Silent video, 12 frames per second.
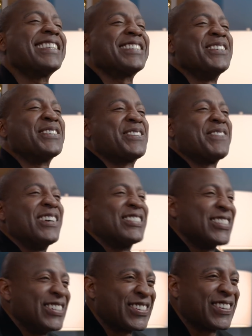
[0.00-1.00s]
That's the
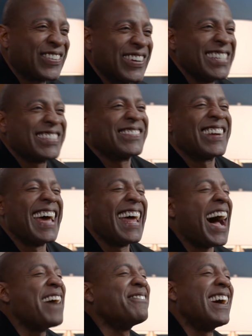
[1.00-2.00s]
commercial Chris
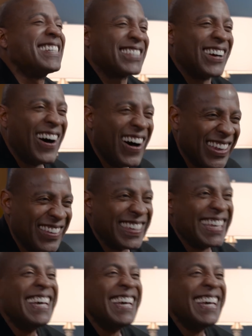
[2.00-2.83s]
Redd. I watch all of